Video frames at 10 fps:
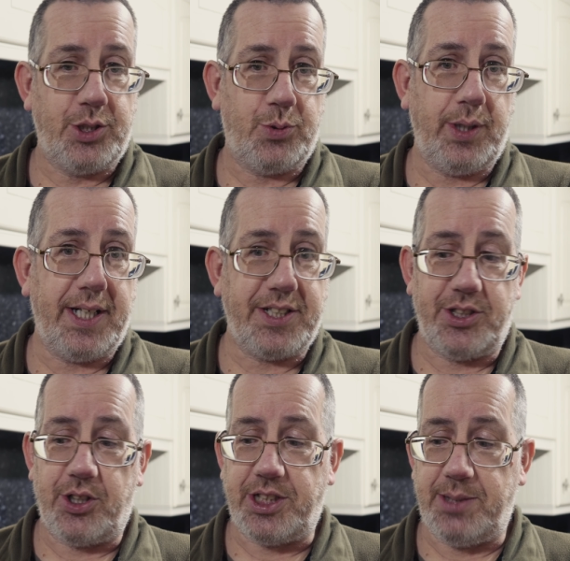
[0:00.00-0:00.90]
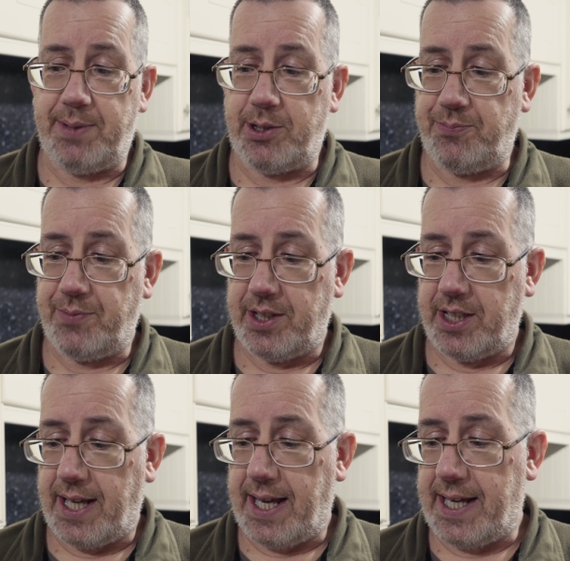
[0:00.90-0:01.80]
28 to 90mm,
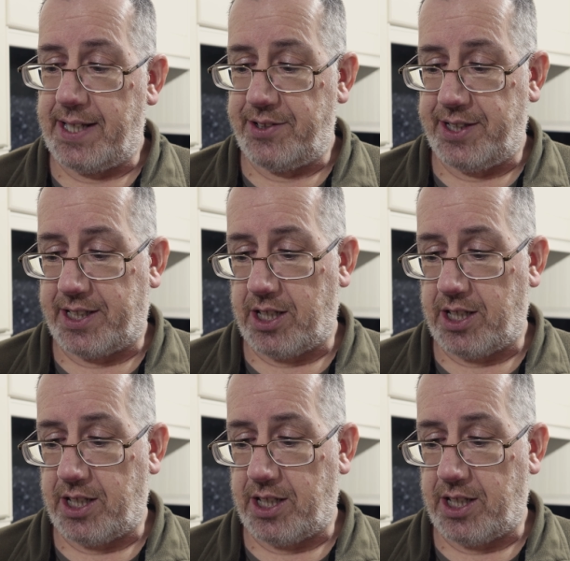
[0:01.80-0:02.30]
and the